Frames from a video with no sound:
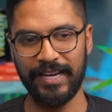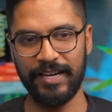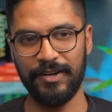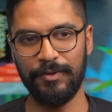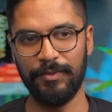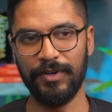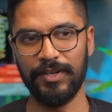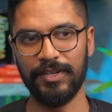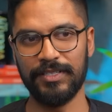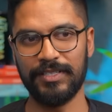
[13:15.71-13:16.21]

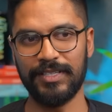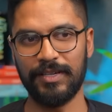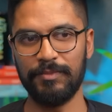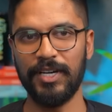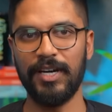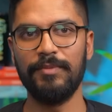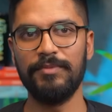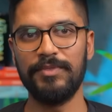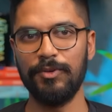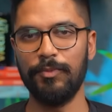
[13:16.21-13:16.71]
Whereas
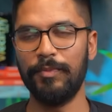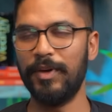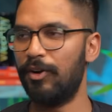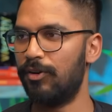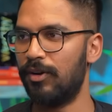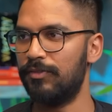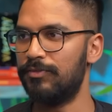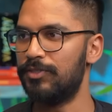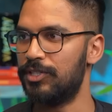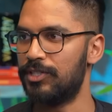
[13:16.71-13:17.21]
sometimes you're
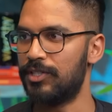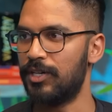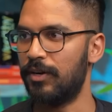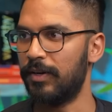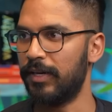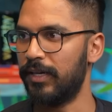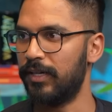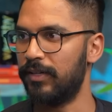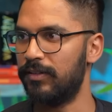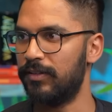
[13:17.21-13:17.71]
better off just
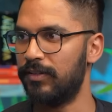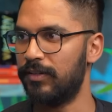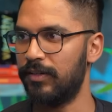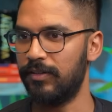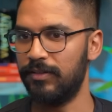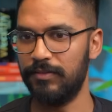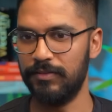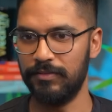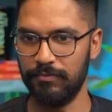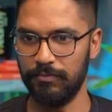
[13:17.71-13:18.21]
going
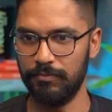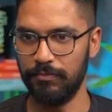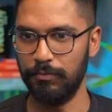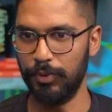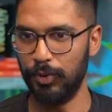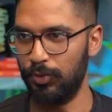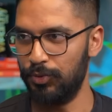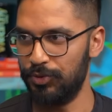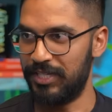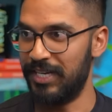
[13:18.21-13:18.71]

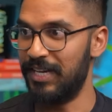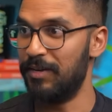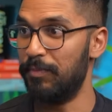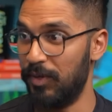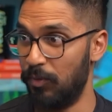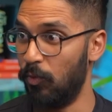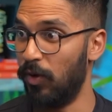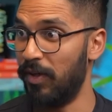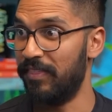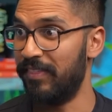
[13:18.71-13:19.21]
balls deep
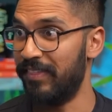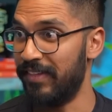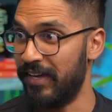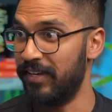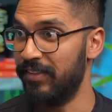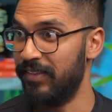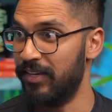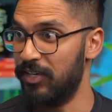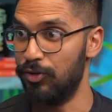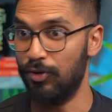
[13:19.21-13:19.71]
in one
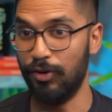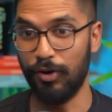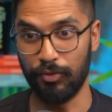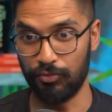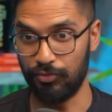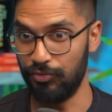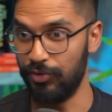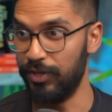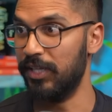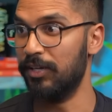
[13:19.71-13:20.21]
thing that you know
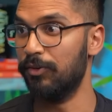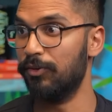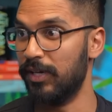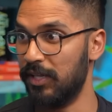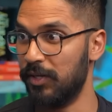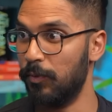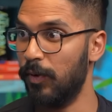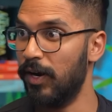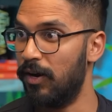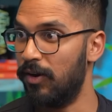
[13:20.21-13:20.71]
really,
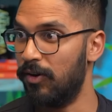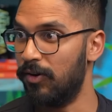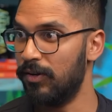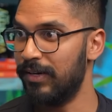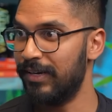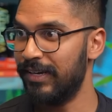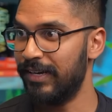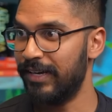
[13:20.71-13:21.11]
really well.